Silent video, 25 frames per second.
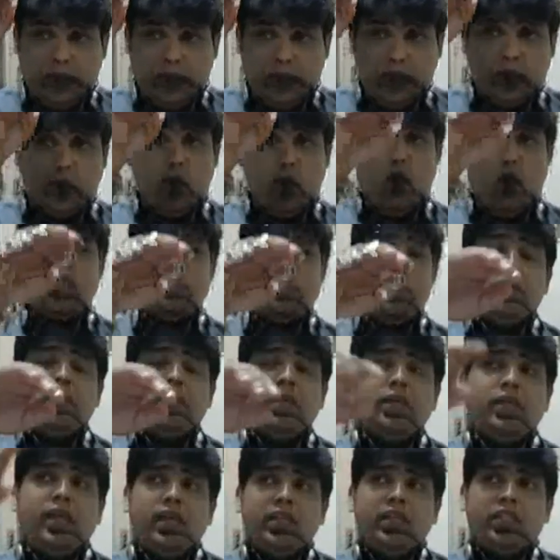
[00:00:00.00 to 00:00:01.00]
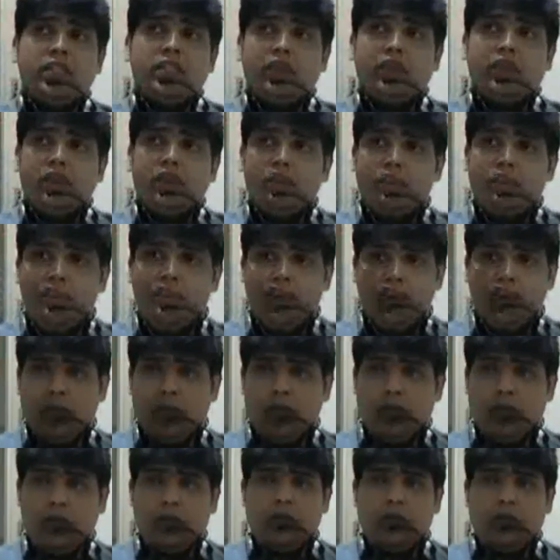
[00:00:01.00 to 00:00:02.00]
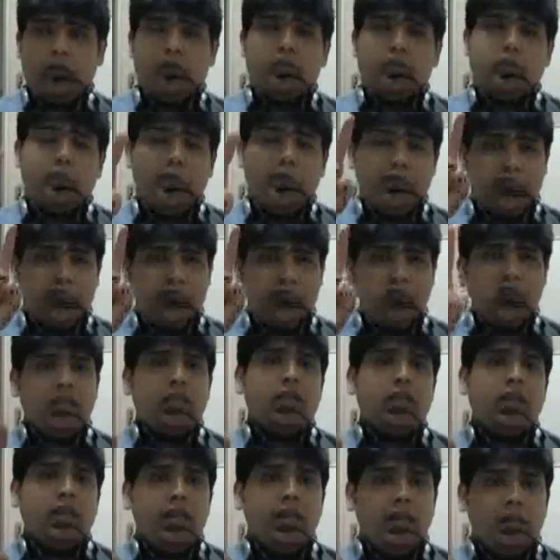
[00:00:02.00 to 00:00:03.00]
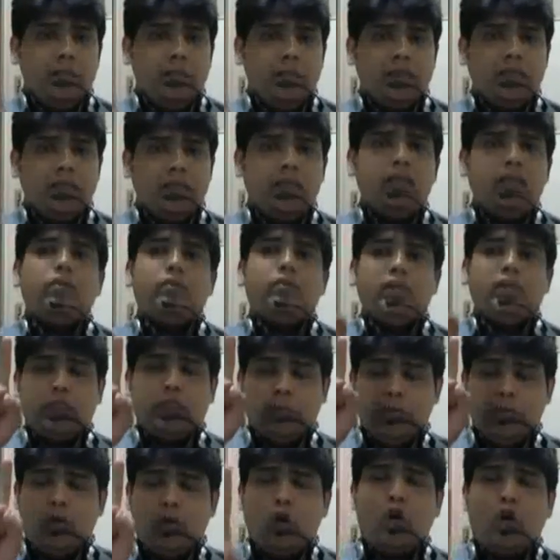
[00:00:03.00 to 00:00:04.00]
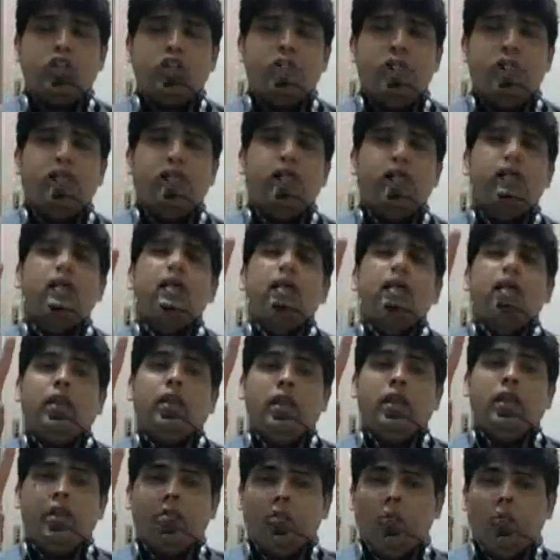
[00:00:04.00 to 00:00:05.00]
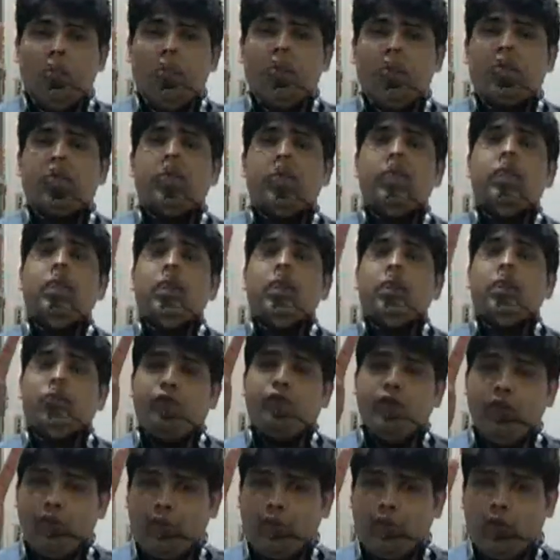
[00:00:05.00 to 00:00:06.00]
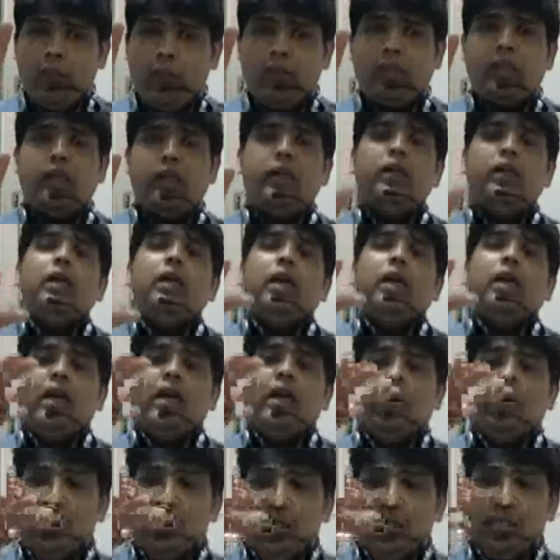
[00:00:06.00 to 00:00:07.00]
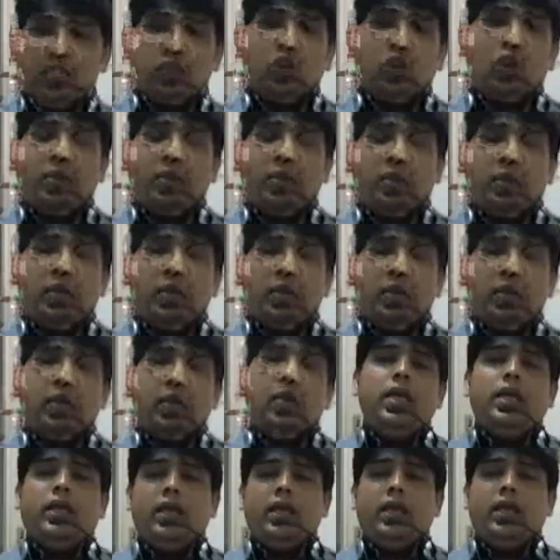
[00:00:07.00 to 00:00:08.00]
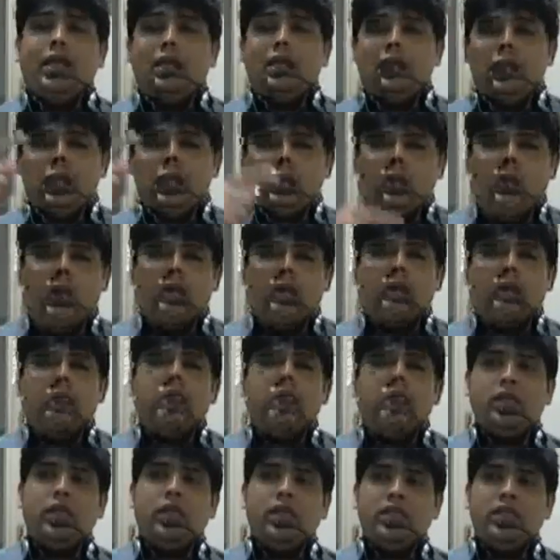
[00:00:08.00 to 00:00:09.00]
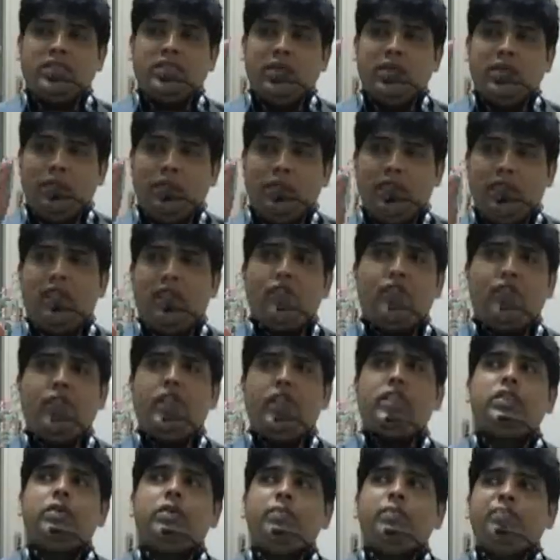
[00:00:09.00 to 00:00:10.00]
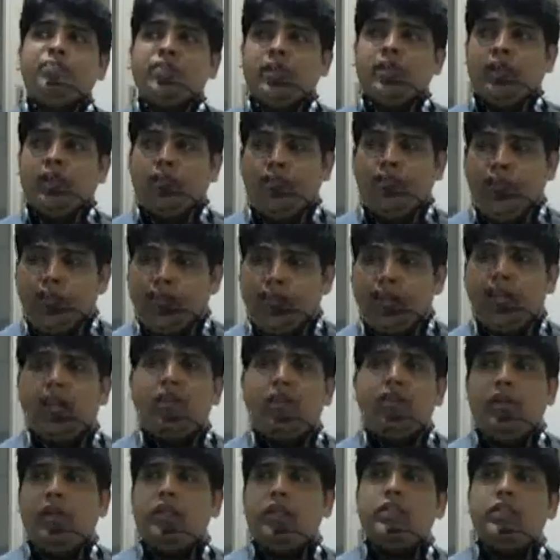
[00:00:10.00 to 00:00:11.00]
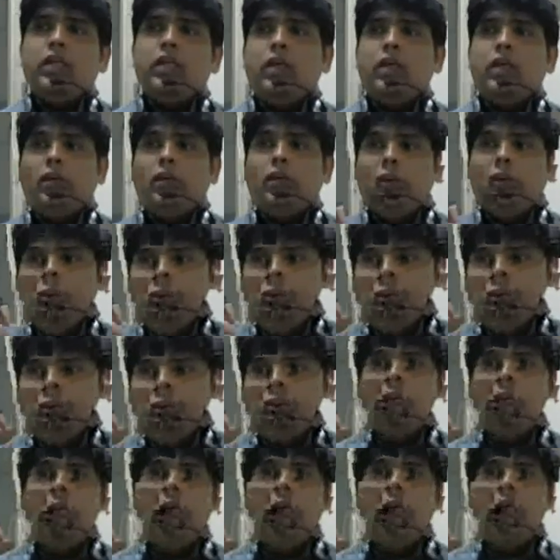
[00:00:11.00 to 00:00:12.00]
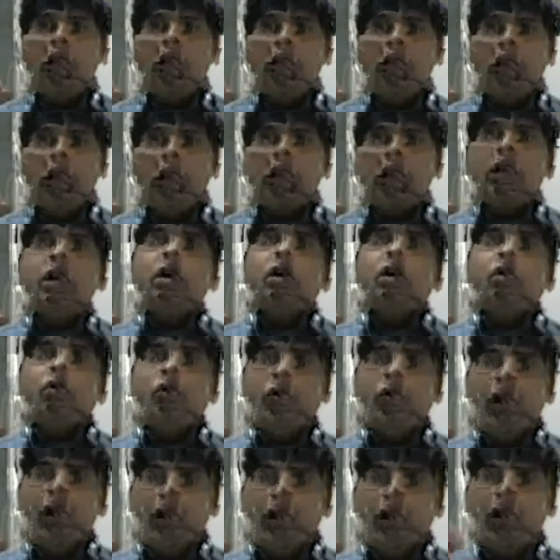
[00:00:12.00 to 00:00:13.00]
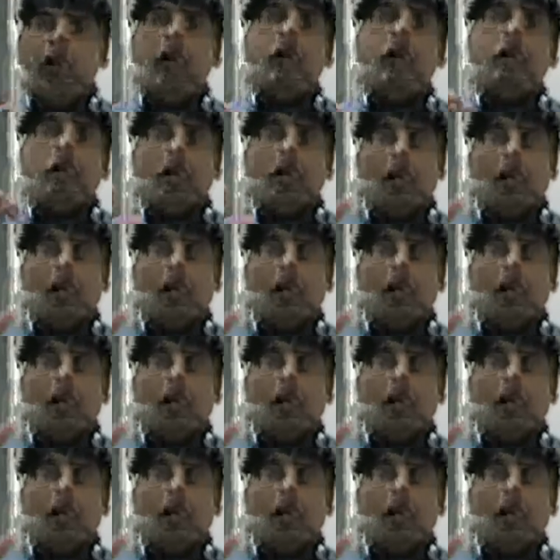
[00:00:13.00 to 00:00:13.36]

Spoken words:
the cost method, there is a specific rate method, specific cost method, LIFO method, FIFO method, and base stock method. In average cost method, there is simple average, weighted average, periodic simple average, weighted